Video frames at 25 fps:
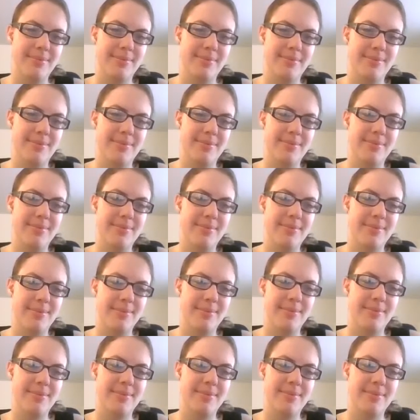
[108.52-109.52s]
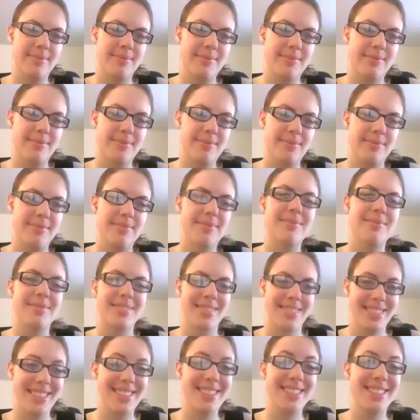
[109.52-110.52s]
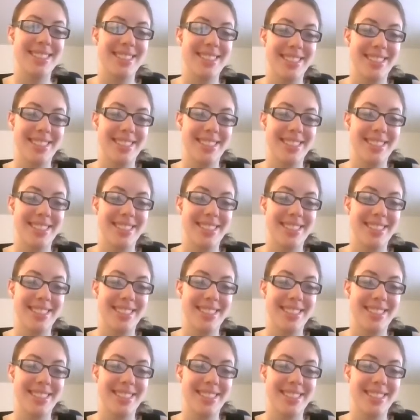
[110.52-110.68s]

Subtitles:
No words are spoken by the person on screen.